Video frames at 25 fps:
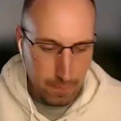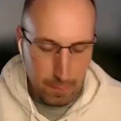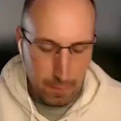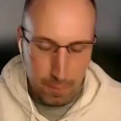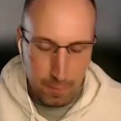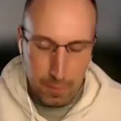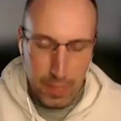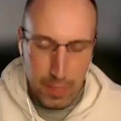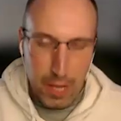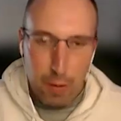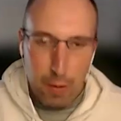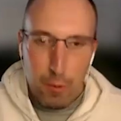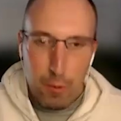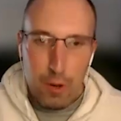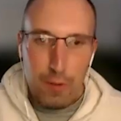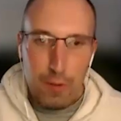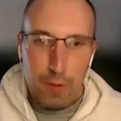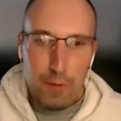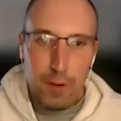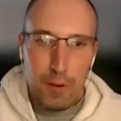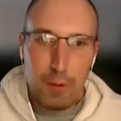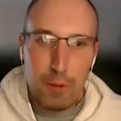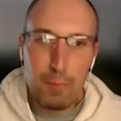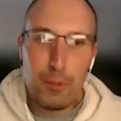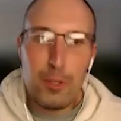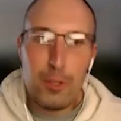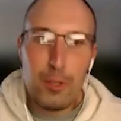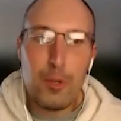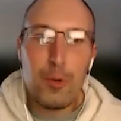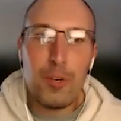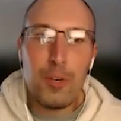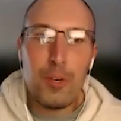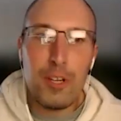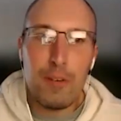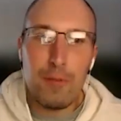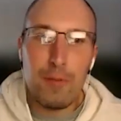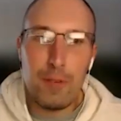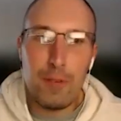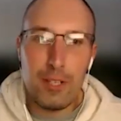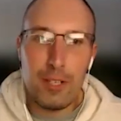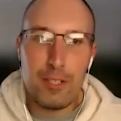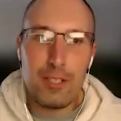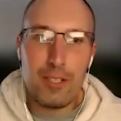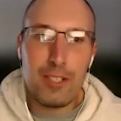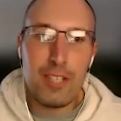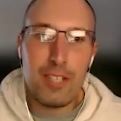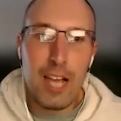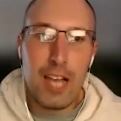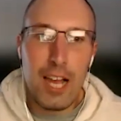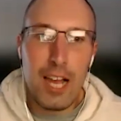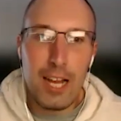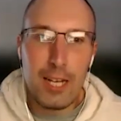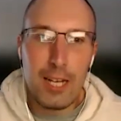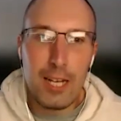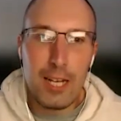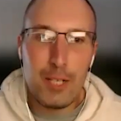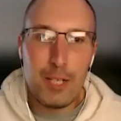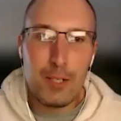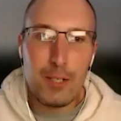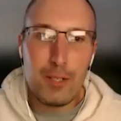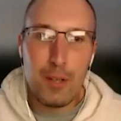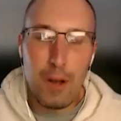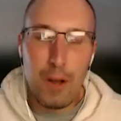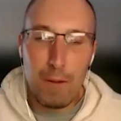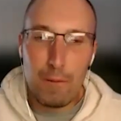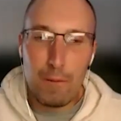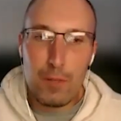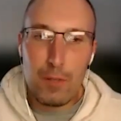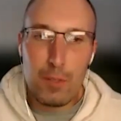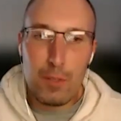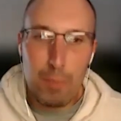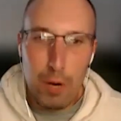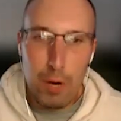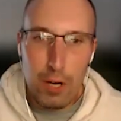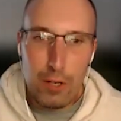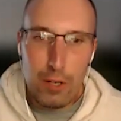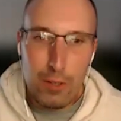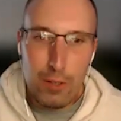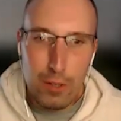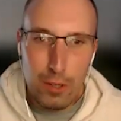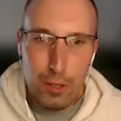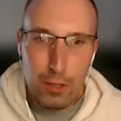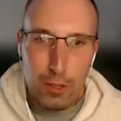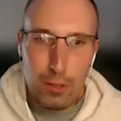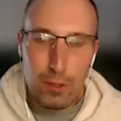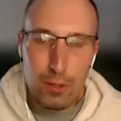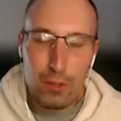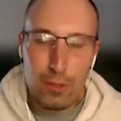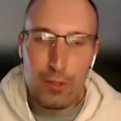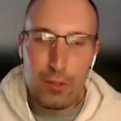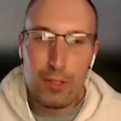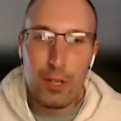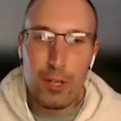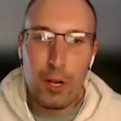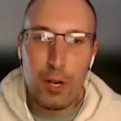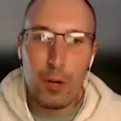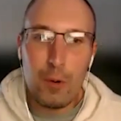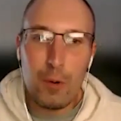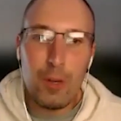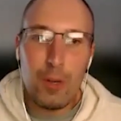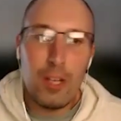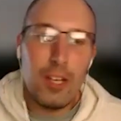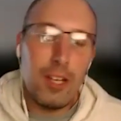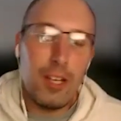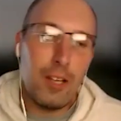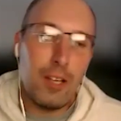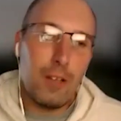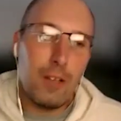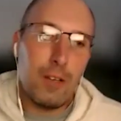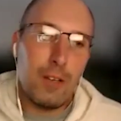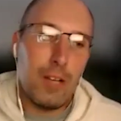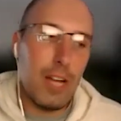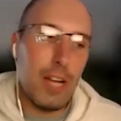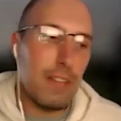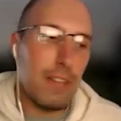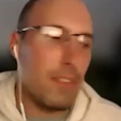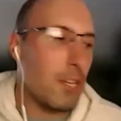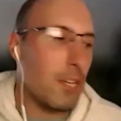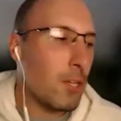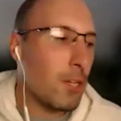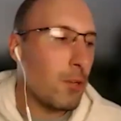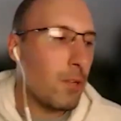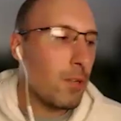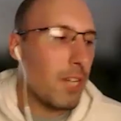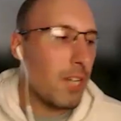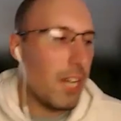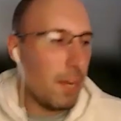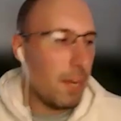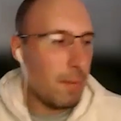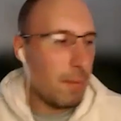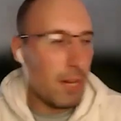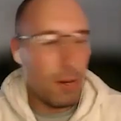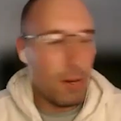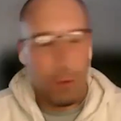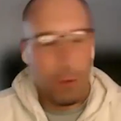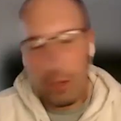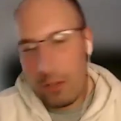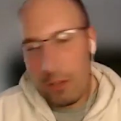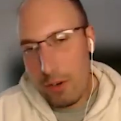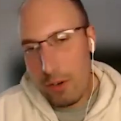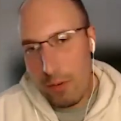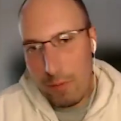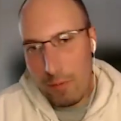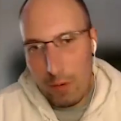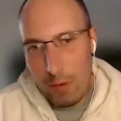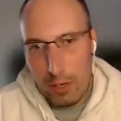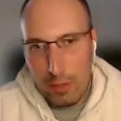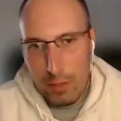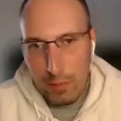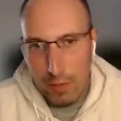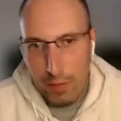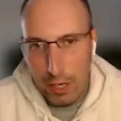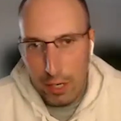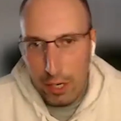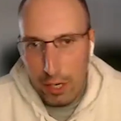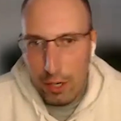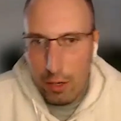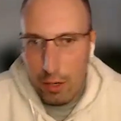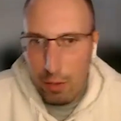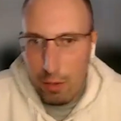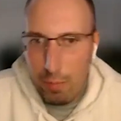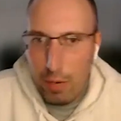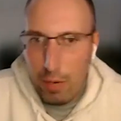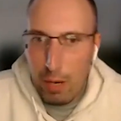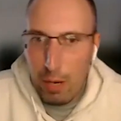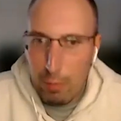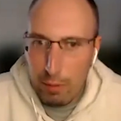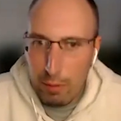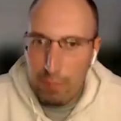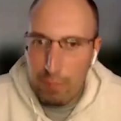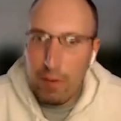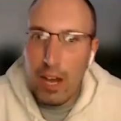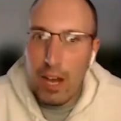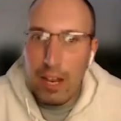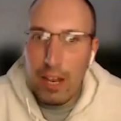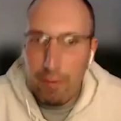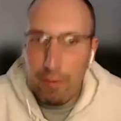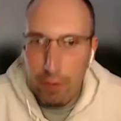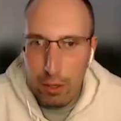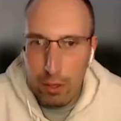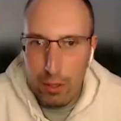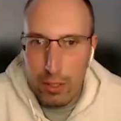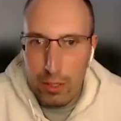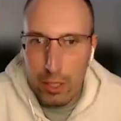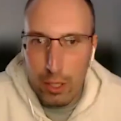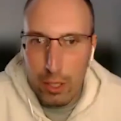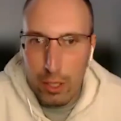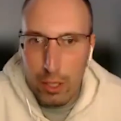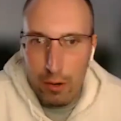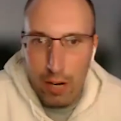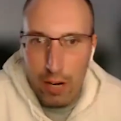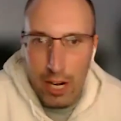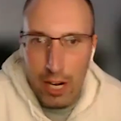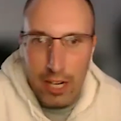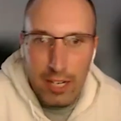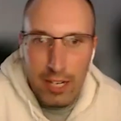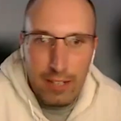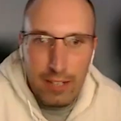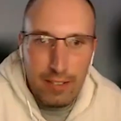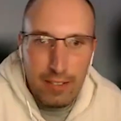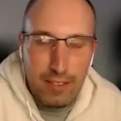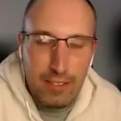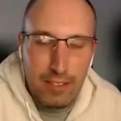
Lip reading: they were from two different sides of Smart Circle. So I think you came out with your first video probably 5 years ago, right?